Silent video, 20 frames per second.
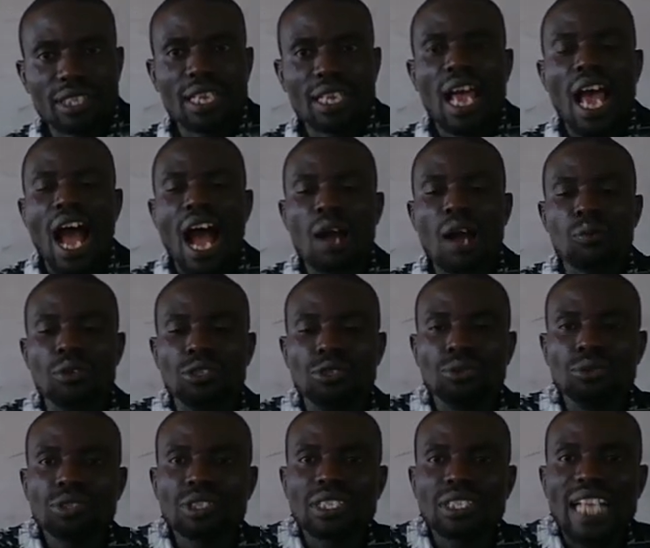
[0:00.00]
I will use
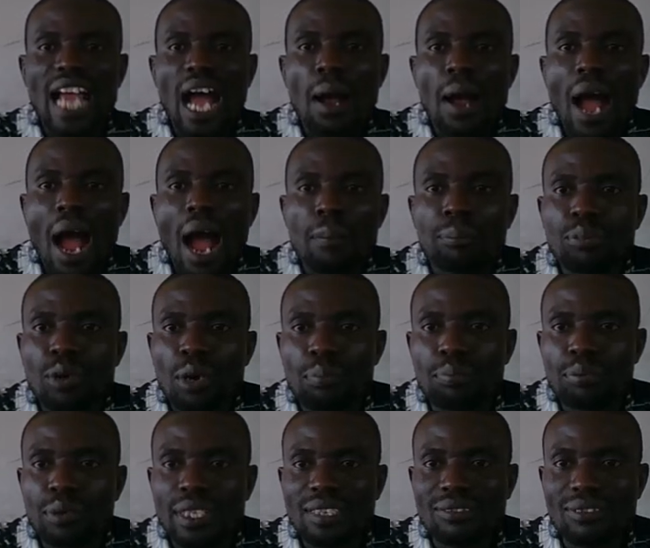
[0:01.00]
the appropriate
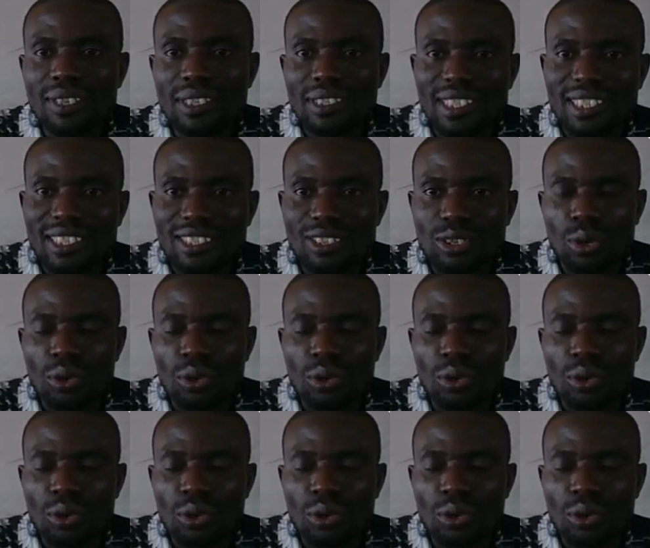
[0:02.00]
resistor